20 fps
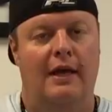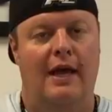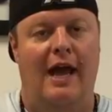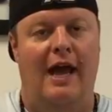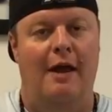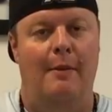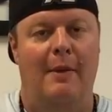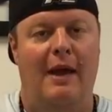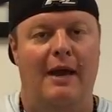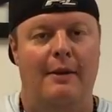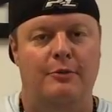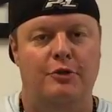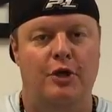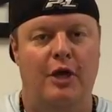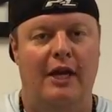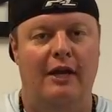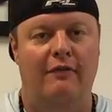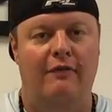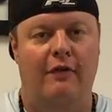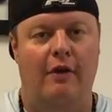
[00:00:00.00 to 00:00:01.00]
Hi, I'm Adam
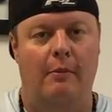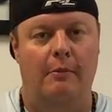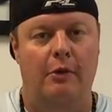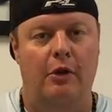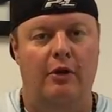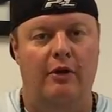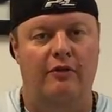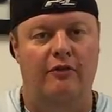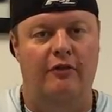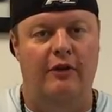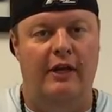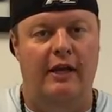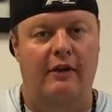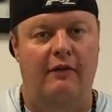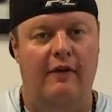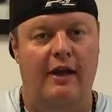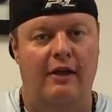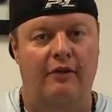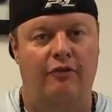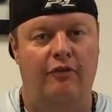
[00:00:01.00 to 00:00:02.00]
Drake from Mugen Seiki
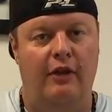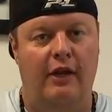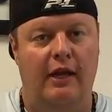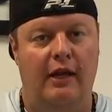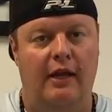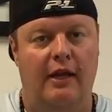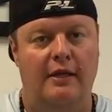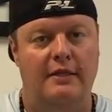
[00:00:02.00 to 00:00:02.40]
Racing,